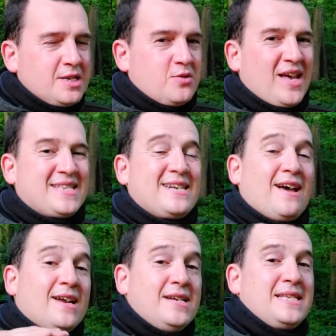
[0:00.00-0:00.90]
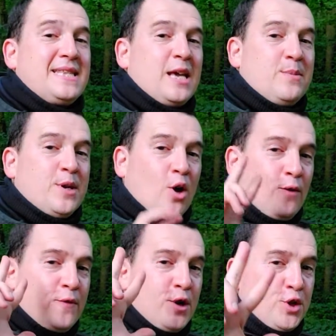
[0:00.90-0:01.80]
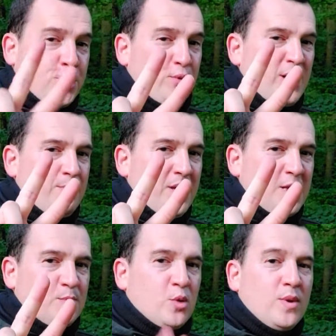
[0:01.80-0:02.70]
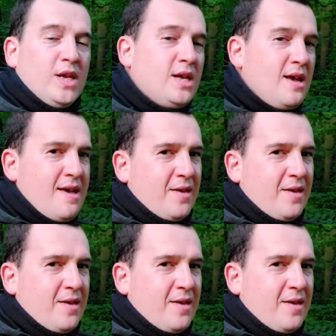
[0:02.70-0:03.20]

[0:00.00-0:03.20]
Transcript: So that's an understatement of 3 beats per minute.